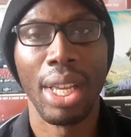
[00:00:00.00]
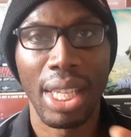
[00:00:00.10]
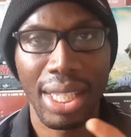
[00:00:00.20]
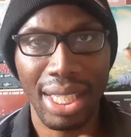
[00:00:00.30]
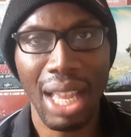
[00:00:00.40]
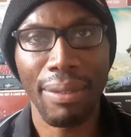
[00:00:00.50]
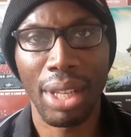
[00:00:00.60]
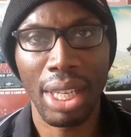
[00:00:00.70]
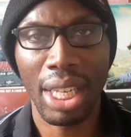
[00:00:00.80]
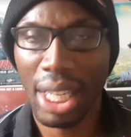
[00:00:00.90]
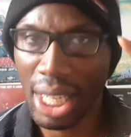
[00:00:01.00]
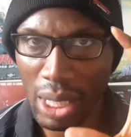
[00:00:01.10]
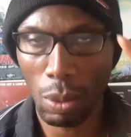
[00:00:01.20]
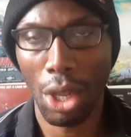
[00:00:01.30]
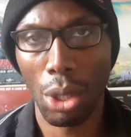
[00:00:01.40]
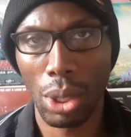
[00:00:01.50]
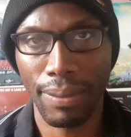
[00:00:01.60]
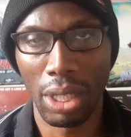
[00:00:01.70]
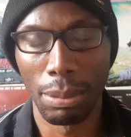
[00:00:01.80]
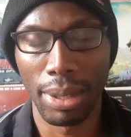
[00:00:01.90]
Se7en is one of those
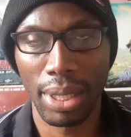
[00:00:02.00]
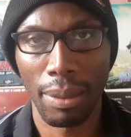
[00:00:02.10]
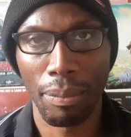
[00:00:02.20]
films.